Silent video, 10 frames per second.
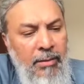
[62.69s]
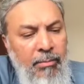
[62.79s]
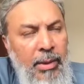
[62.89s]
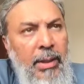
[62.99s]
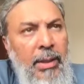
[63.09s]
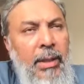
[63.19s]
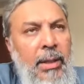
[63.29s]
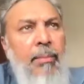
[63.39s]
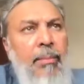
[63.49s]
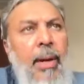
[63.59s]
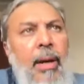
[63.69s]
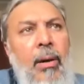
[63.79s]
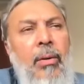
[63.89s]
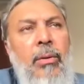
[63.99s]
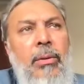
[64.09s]
have been
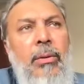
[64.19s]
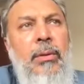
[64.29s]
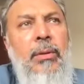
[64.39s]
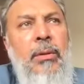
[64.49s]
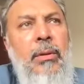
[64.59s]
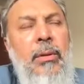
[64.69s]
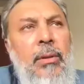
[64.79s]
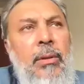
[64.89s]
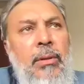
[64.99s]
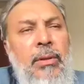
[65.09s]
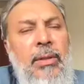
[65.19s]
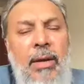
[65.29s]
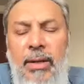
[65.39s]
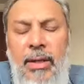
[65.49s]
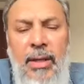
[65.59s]
about
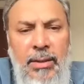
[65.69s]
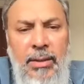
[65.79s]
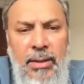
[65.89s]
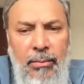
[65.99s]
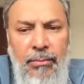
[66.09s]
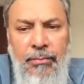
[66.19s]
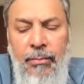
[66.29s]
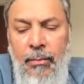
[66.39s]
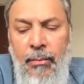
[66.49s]
7 years ago,